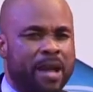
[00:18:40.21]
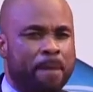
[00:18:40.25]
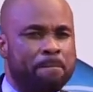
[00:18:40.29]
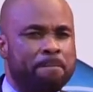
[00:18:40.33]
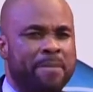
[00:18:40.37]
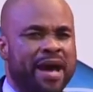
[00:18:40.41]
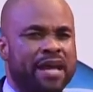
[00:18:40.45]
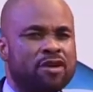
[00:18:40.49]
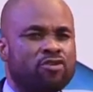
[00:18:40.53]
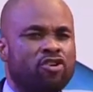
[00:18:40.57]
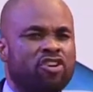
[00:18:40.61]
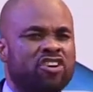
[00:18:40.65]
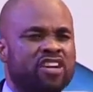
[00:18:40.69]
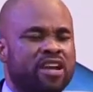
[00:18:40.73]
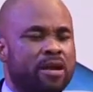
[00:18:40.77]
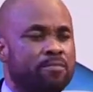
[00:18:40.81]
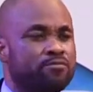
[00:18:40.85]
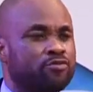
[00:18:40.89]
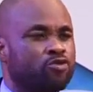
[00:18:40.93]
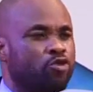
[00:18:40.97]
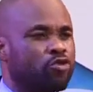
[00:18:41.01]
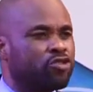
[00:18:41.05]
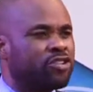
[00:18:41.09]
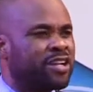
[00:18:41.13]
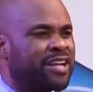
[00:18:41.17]
abandon them
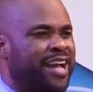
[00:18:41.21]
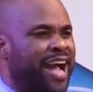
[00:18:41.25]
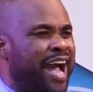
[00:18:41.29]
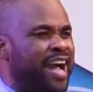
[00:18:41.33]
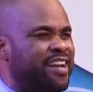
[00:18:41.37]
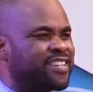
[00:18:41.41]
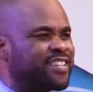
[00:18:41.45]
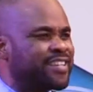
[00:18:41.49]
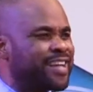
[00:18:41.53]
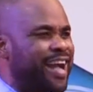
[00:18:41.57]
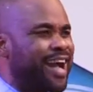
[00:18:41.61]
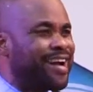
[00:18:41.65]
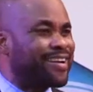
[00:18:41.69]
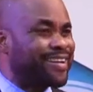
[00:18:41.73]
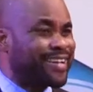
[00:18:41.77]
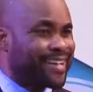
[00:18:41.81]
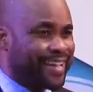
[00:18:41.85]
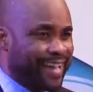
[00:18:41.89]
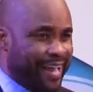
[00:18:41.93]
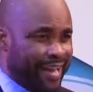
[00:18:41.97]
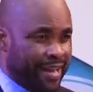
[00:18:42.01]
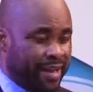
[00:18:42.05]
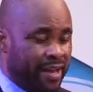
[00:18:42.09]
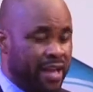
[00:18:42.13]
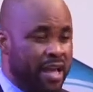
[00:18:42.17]
to child
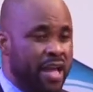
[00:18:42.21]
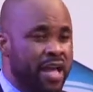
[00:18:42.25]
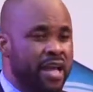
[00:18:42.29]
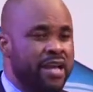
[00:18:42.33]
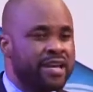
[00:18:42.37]
care.